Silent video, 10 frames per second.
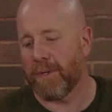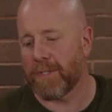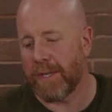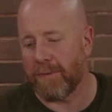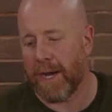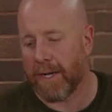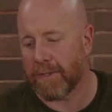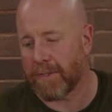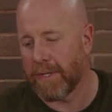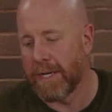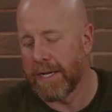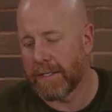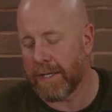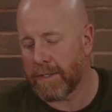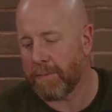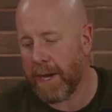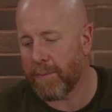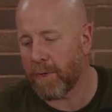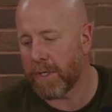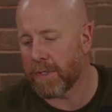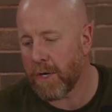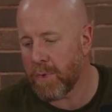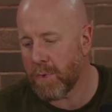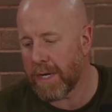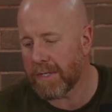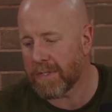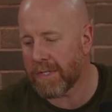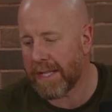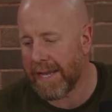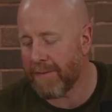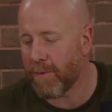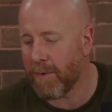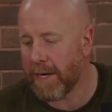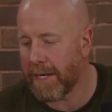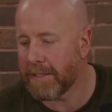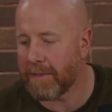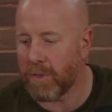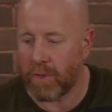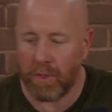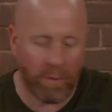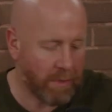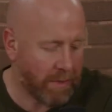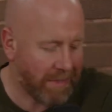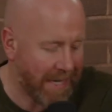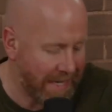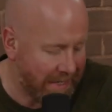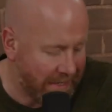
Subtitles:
Steve asks, does the Bible condone slavery, and did the Jews take